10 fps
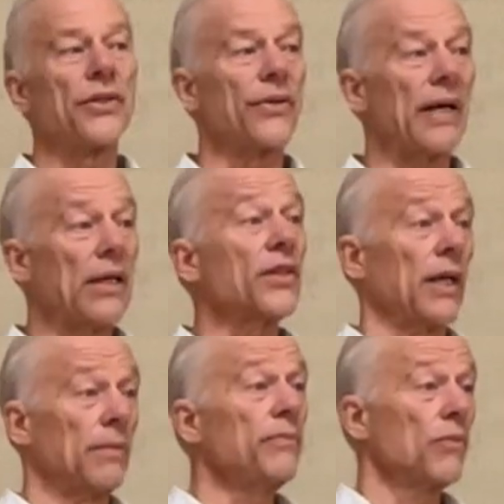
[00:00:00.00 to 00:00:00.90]
your
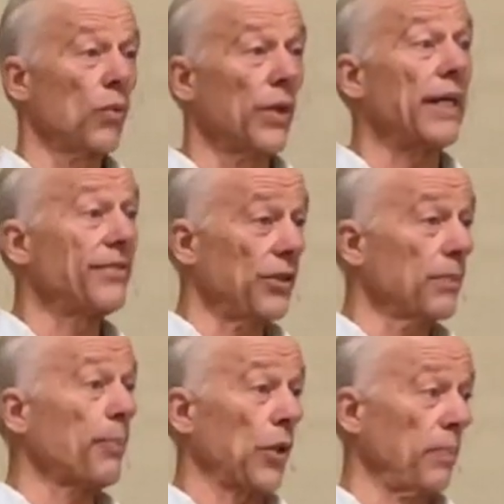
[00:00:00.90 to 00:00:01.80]
outcome, whatever your
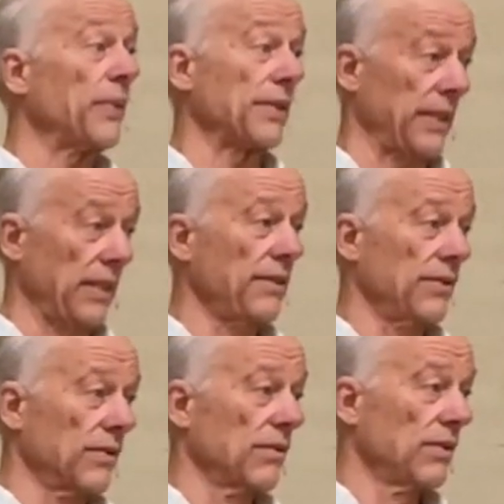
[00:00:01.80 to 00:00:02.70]
purpose
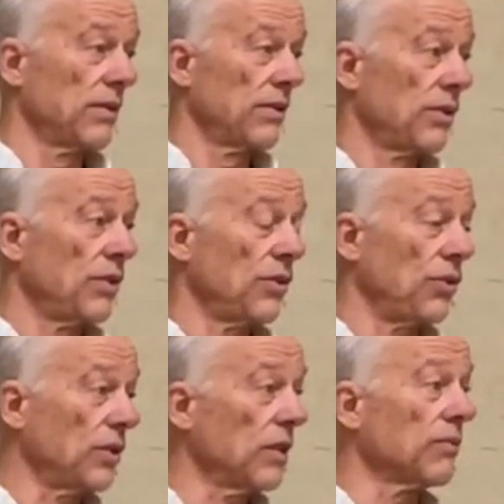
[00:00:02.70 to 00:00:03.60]
is,
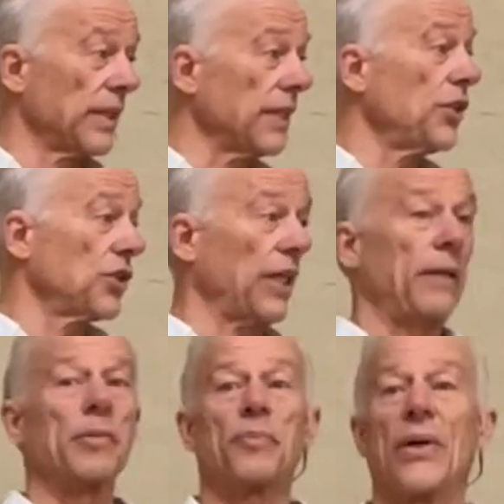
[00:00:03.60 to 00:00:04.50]
you can really
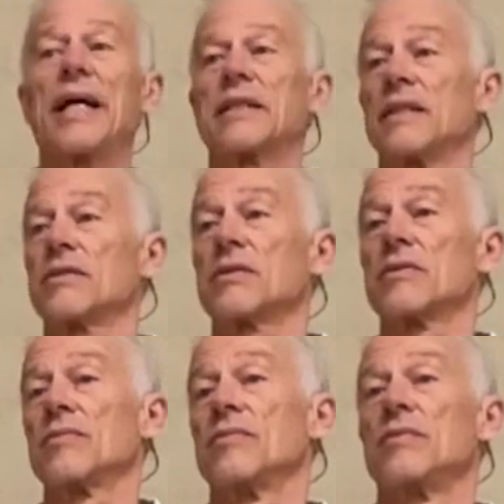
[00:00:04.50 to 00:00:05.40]
shape a practice.
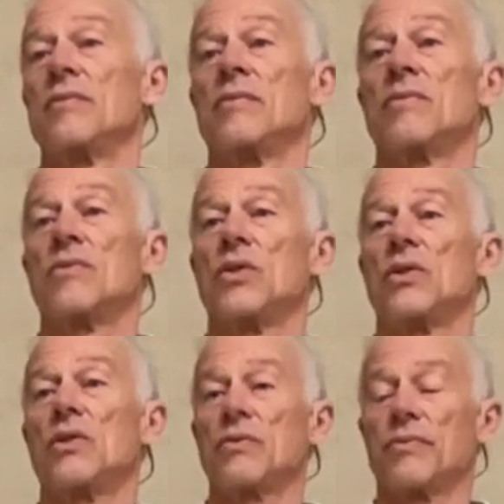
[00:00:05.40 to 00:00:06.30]
You
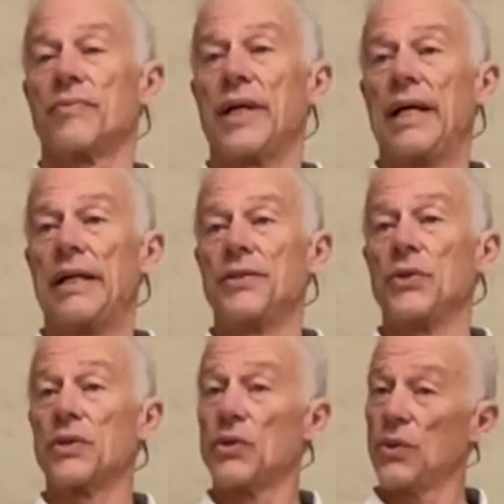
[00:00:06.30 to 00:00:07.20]
know? And
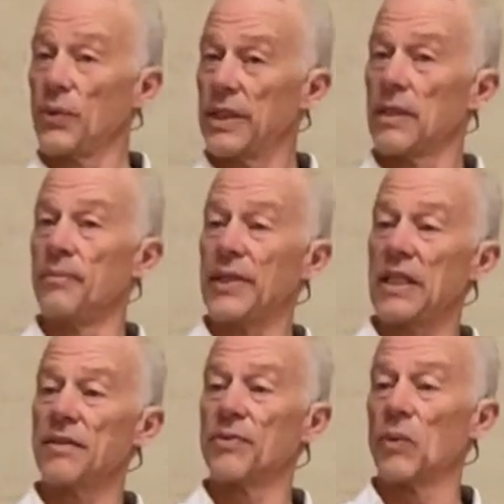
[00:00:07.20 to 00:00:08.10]
you can do it in a
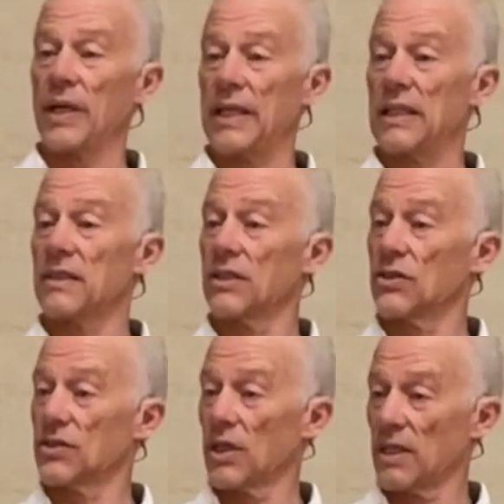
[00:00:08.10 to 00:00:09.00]
meaningful way that
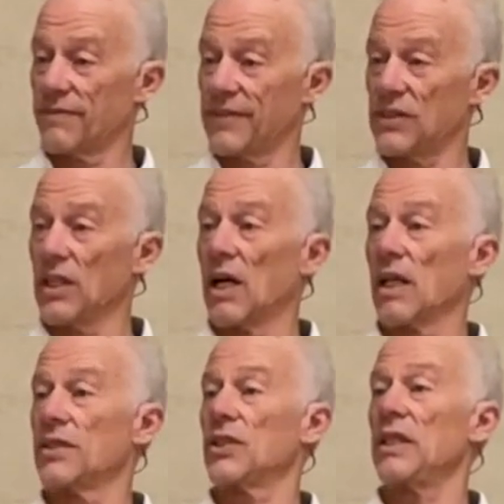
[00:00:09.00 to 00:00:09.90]
touches on our
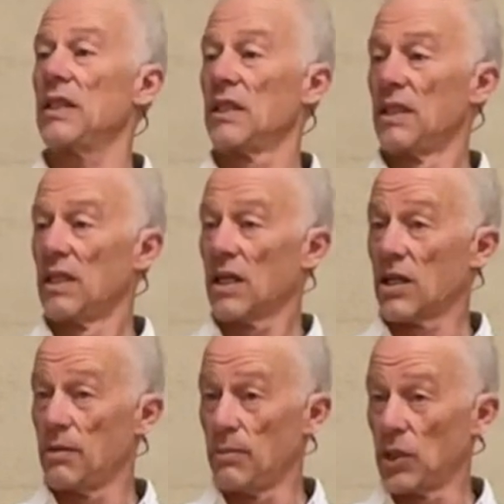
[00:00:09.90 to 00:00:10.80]
physiology,
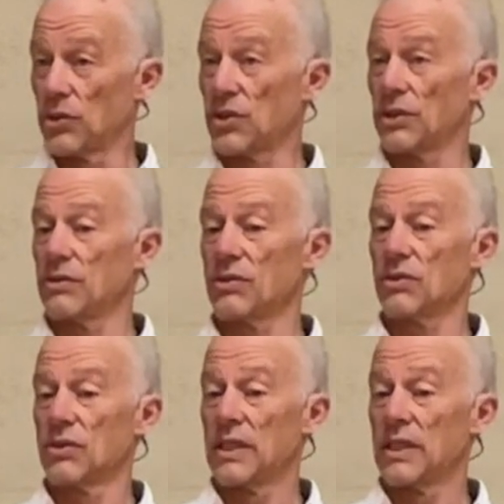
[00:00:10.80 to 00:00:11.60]
our emotions,